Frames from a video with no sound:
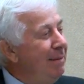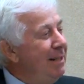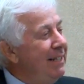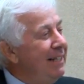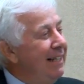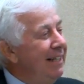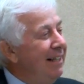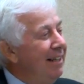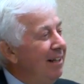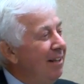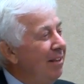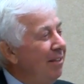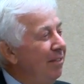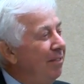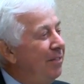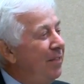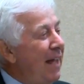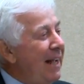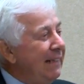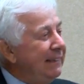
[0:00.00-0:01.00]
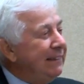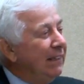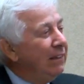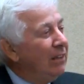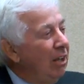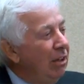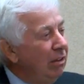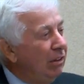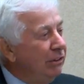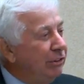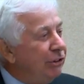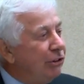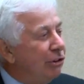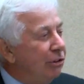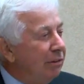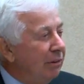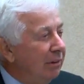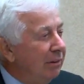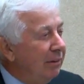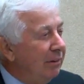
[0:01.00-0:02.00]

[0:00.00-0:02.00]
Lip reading: mean, that's a culture.